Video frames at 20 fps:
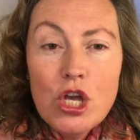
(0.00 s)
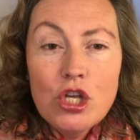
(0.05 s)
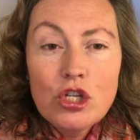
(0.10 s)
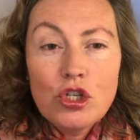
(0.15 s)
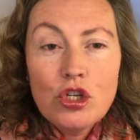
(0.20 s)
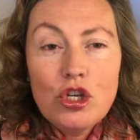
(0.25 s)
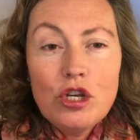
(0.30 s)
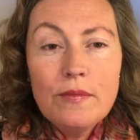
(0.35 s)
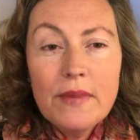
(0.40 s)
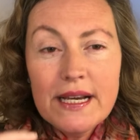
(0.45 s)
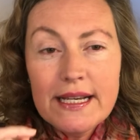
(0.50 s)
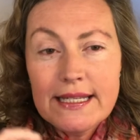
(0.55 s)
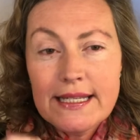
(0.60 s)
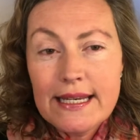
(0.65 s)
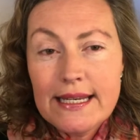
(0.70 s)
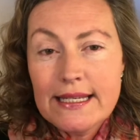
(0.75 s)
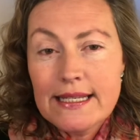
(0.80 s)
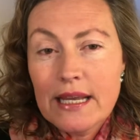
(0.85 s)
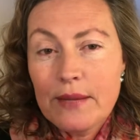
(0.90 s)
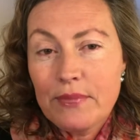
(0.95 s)
So you might
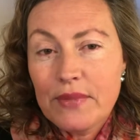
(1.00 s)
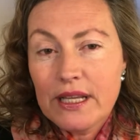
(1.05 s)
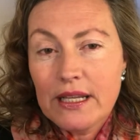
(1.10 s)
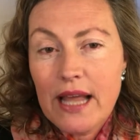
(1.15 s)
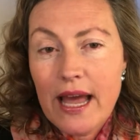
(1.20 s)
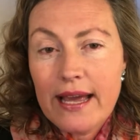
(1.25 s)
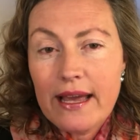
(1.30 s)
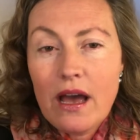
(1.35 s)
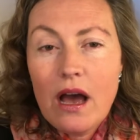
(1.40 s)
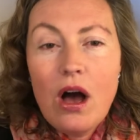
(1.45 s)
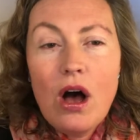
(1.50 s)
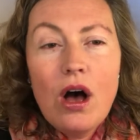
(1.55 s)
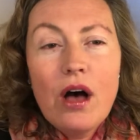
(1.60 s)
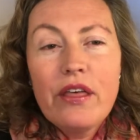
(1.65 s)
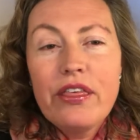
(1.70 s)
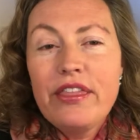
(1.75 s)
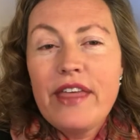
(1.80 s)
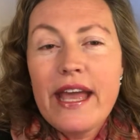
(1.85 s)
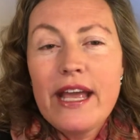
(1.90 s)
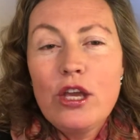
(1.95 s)
see something like,
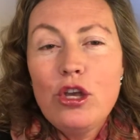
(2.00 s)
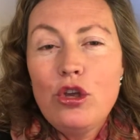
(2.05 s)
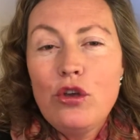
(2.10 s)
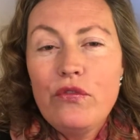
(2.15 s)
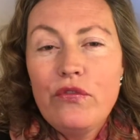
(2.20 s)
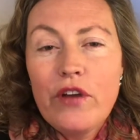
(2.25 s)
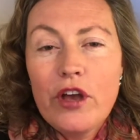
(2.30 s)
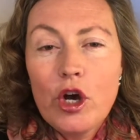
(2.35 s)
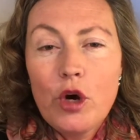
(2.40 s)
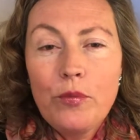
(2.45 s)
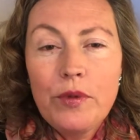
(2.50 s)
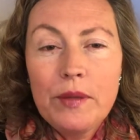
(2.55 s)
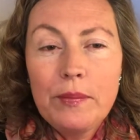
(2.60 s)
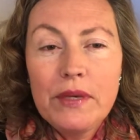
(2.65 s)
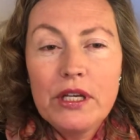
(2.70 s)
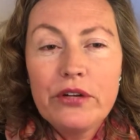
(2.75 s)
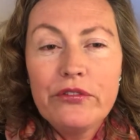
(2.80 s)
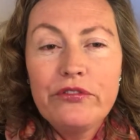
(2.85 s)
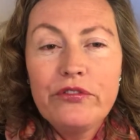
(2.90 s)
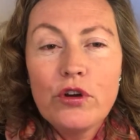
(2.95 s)
oh, thank you for helping
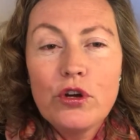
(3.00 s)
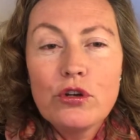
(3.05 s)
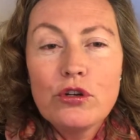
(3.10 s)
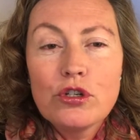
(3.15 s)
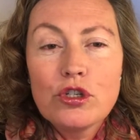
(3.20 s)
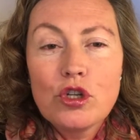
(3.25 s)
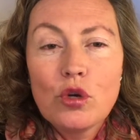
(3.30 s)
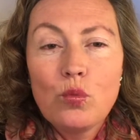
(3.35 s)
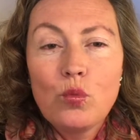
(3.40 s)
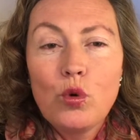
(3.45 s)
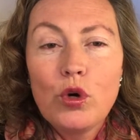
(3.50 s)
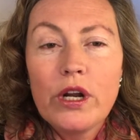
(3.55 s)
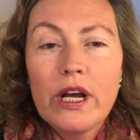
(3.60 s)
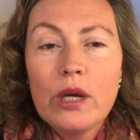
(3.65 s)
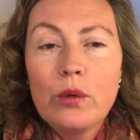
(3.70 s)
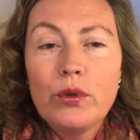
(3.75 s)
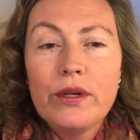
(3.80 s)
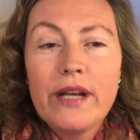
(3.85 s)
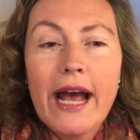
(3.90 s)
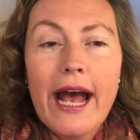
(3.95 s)
me to focus on what
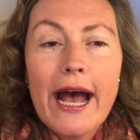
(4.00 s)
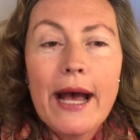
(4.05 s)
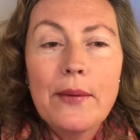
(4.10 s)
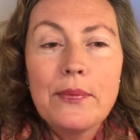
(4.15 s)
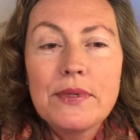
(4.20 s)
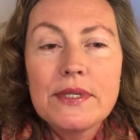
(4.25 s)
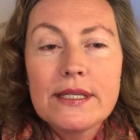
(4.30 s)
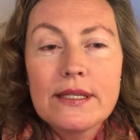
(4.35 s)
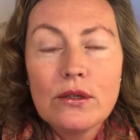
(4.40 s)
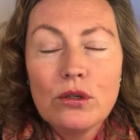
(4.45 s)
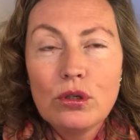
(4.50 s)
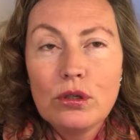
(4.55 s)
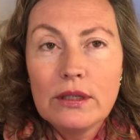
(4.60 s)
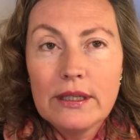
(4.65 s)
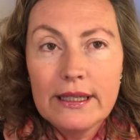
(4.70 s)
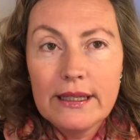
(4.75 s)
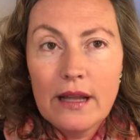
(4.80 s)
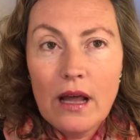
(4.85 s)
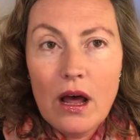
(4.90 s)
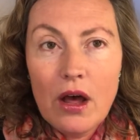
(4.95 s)
I would
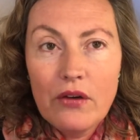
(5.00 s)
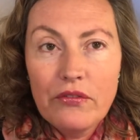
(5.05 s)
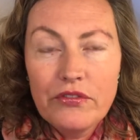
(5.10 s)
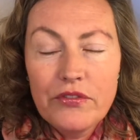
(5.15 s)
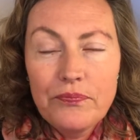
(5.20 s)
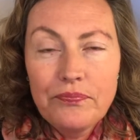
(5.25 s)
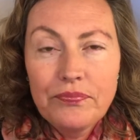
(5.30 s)
absolutely love.